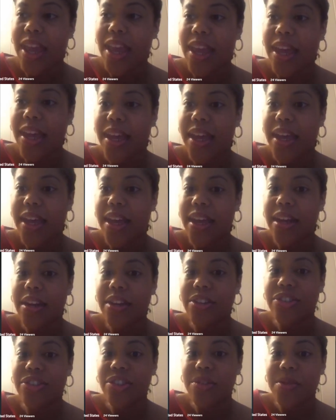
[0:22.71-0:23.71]

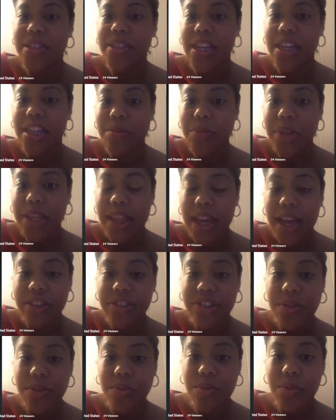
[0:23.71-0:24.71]
and she was telling me that
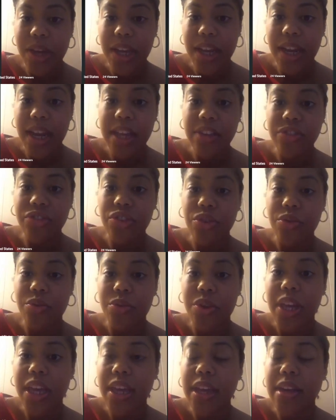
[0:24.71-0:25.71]
she went and
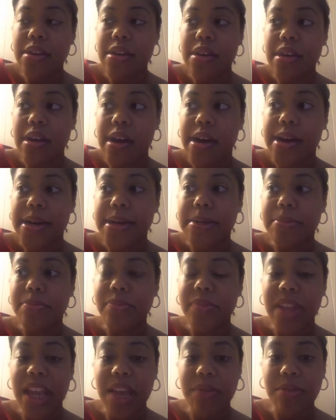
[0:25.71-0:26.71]
joined
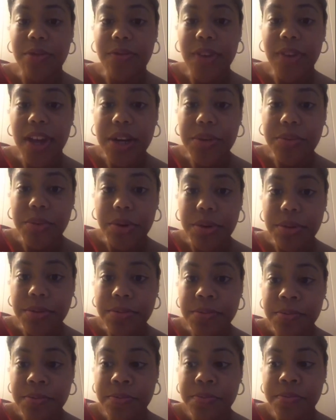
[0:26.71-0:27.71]
Navy
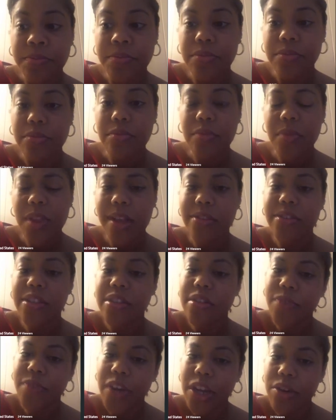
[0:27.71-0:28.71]
Federal.
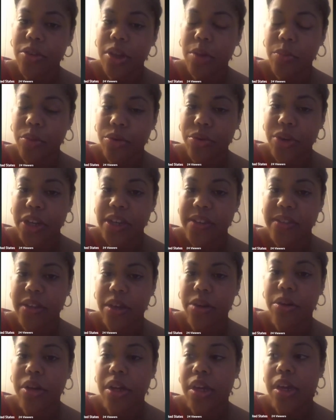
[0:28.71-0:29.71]
She's a federal employee,
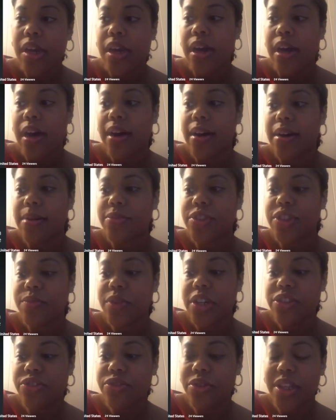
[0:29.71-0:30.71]
so she
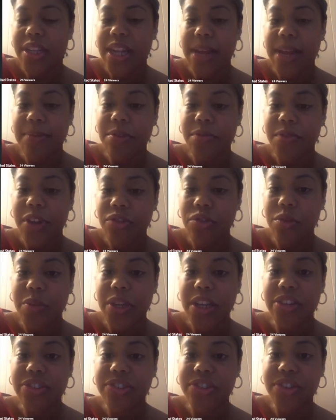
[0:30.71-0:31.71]
went and joined Navy Federal
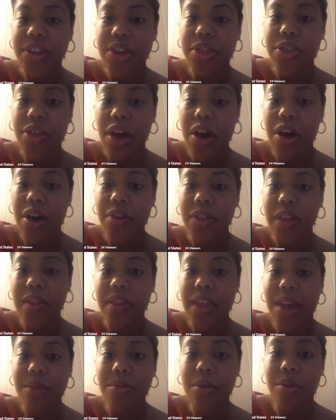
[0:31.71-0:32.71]
because she thought
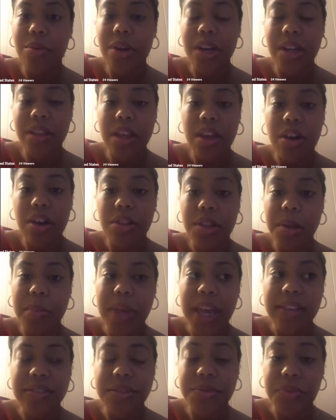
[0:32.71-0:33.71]
that they were one of the only
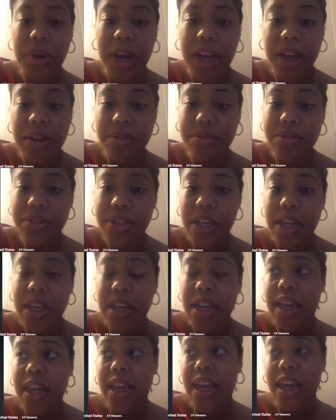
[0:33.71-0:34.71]
banks around
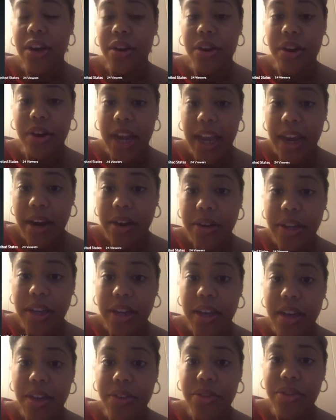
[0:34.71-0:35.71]
in her
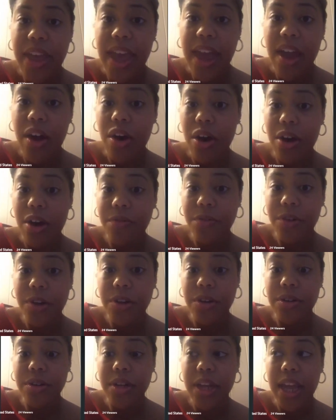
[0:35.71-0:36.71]
area that
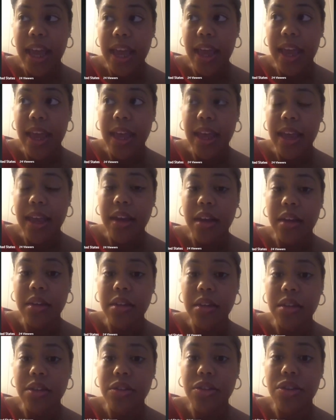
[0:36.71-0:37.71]
offered a
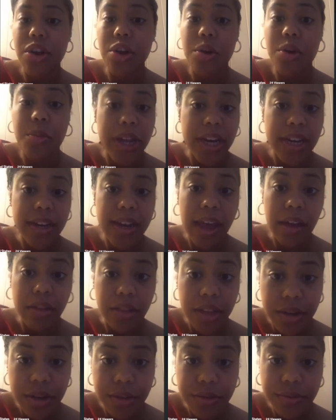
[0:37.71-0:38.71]
no money
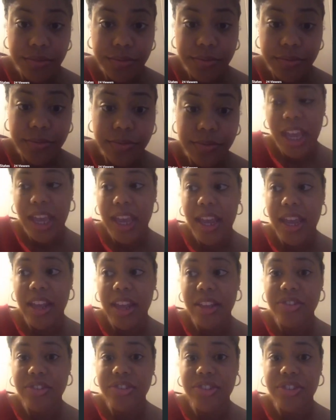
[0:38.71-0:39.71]
down loan.
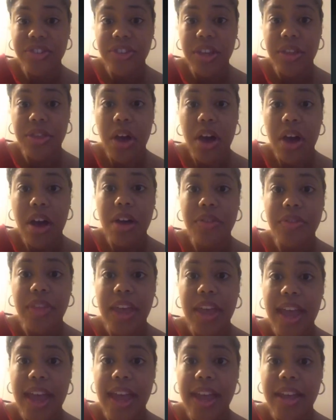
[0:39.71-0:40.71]
And she thought
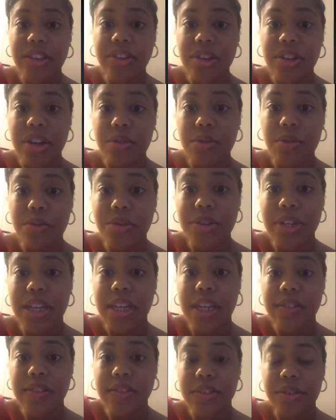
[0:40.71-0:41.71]
that, you know, in order to
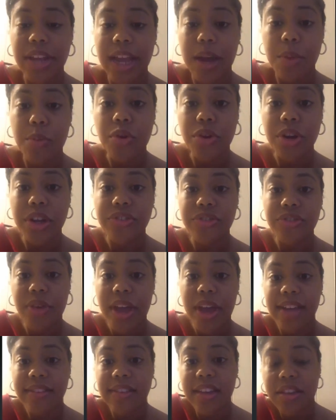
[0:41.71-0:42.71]
get a 0 down mortgage, you
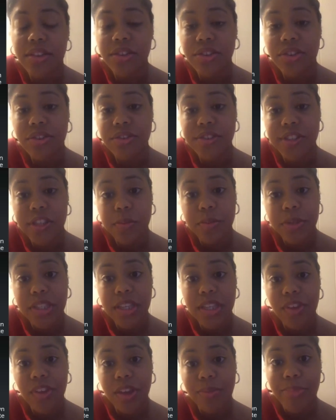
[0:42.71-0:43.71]
had to either use a
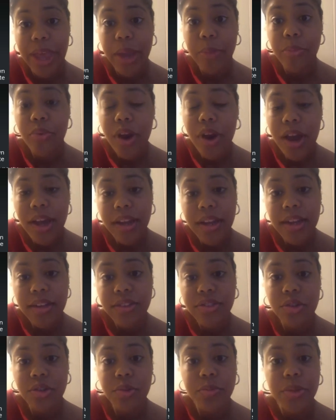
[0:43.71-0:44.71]
specific bank
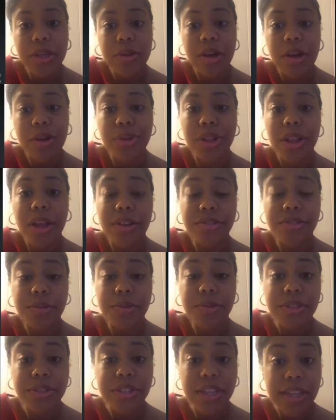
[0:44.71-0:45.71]
product or belong to
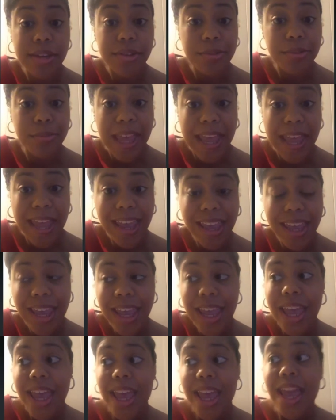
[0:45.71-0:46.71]
a particular bank.
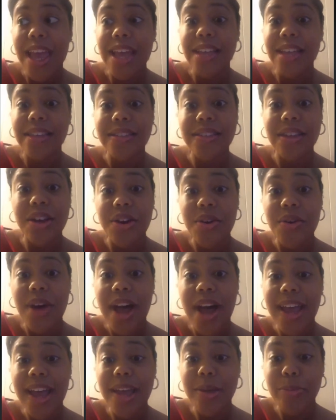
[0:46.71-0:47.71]
And so
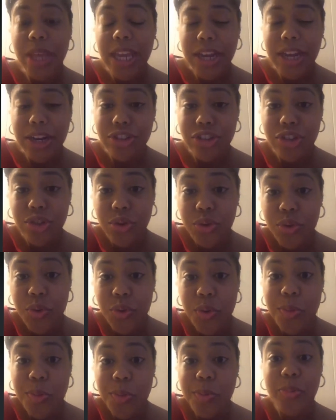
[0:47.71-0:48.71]
I am here
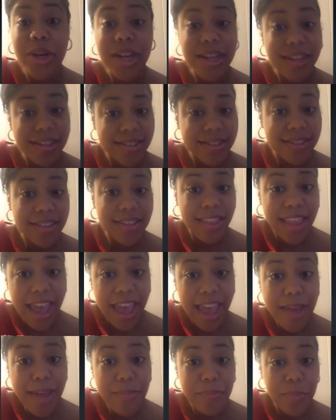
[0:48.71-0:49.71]
to bust
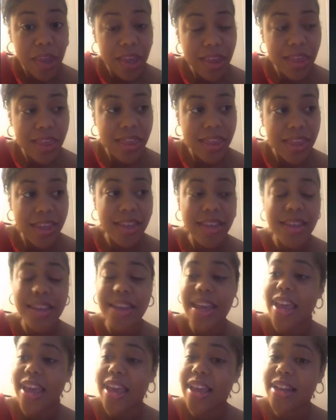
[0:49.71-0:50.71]
that myth
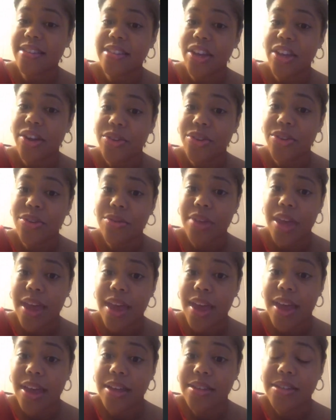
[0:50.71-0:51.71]
and tell you
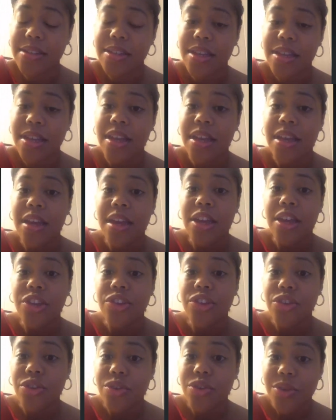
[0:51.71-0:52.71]
that
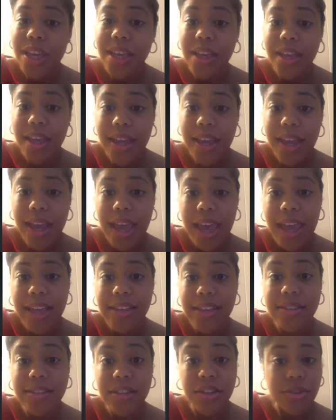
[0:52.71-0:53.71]
you can get
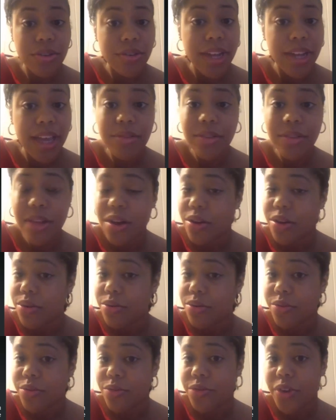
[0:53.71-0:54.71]
a 0 down
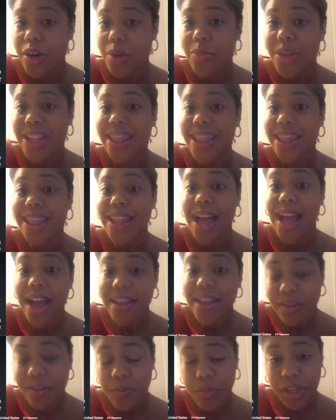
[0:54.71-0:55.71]
loan from
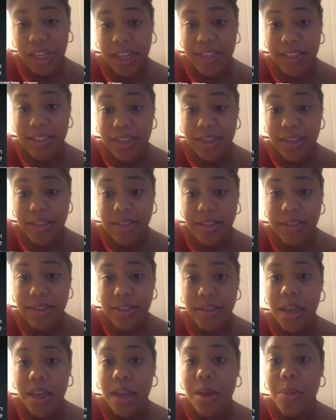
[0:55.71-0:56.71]
lots of
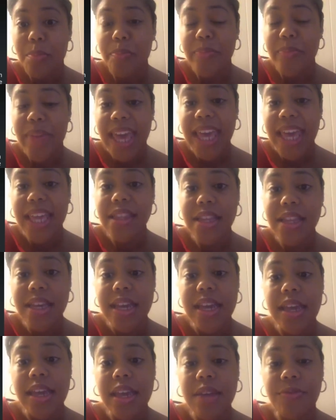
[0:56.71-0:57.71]
places,
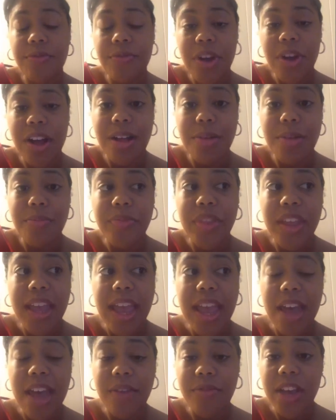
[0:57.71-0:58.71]
mainly from
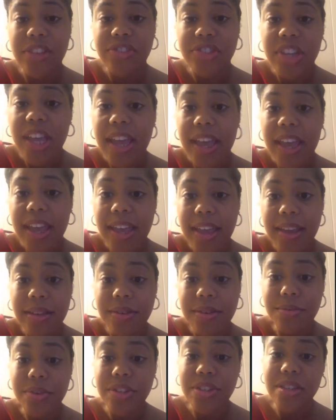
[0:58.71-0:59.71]
FHA,
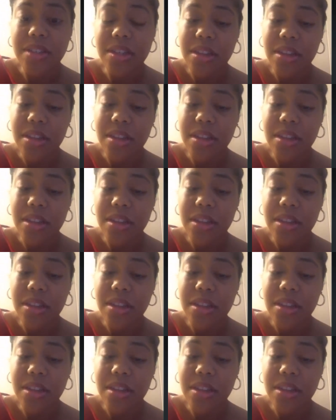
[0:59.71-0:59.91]
which is